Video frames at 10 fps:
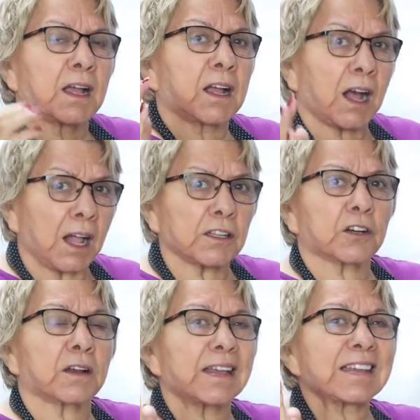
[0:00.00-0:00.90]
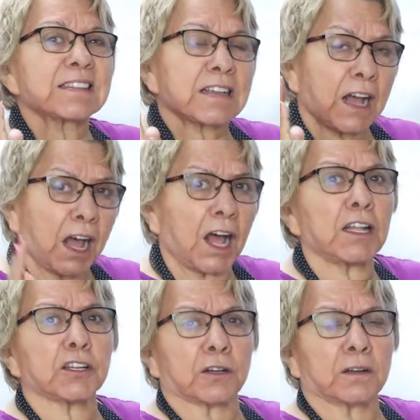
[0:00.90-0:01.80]
Color is
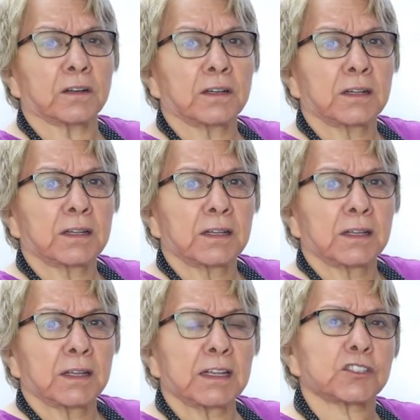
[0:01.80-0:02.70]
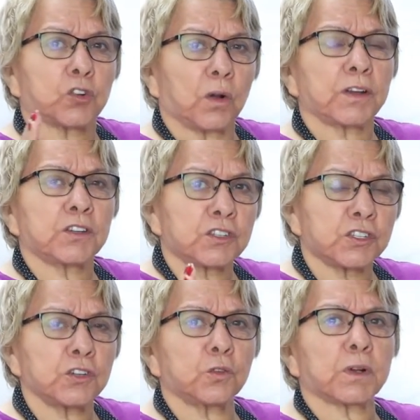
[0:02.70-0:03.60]
color. It's going to
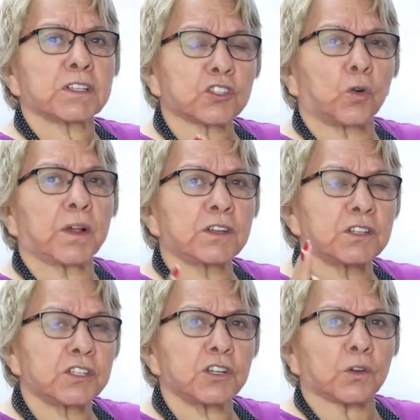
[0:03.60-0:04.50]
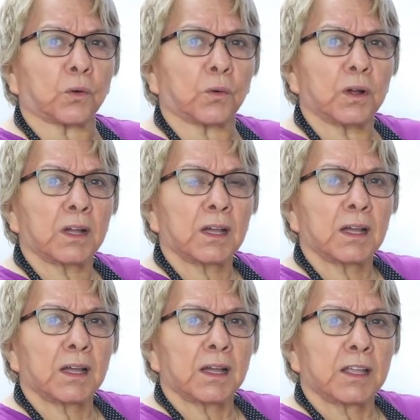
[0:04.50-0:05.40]
do what it's going to do.
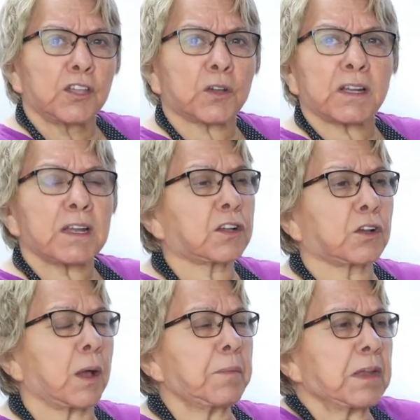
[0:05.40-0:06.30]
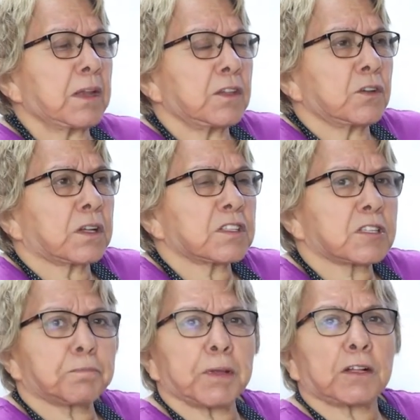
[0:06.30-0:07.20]
You can
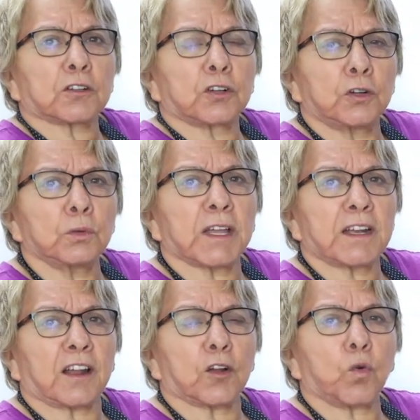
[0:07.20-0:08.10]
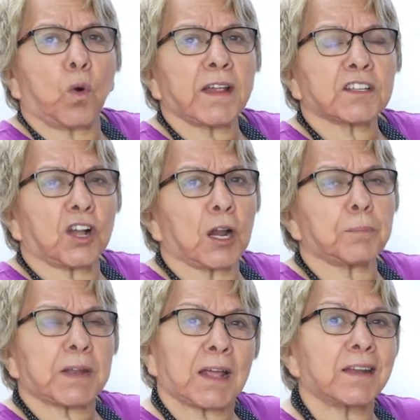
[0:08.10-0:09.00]
spill Kool-Aid on a white
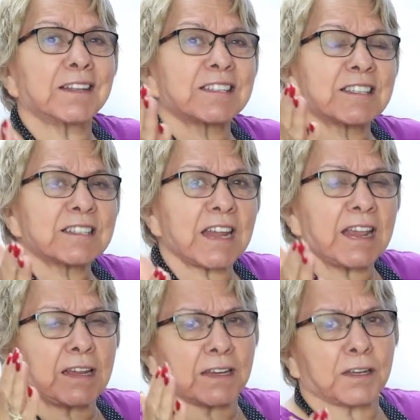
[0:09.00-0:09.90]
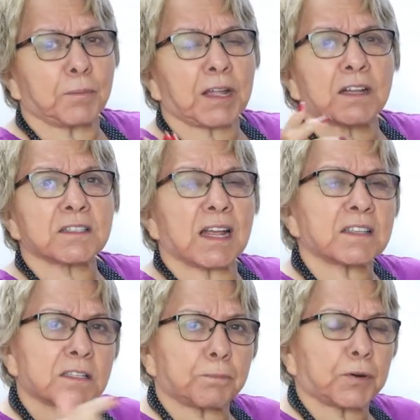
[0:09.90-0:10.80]
carpet and it's stained because
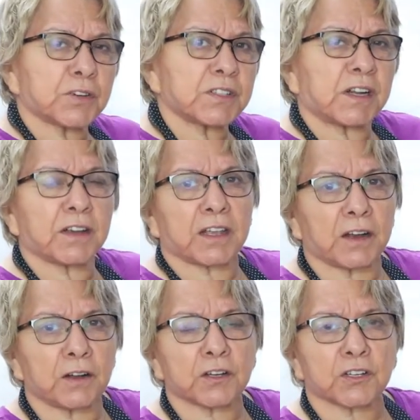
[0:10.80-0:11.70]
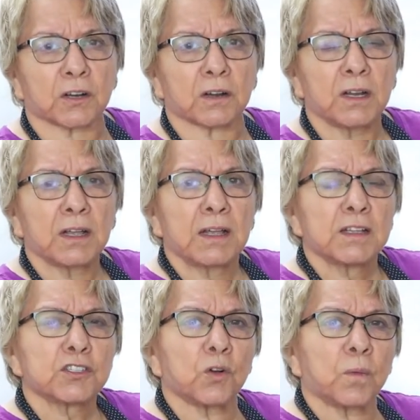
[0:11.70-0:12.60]
that's the personality character.
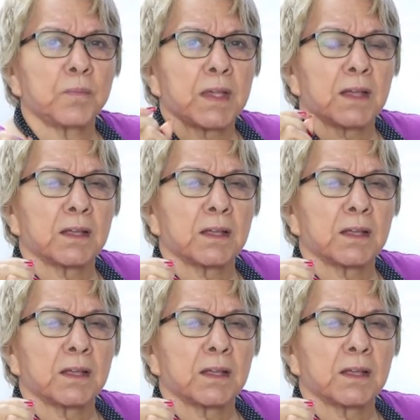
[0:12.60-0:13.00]
So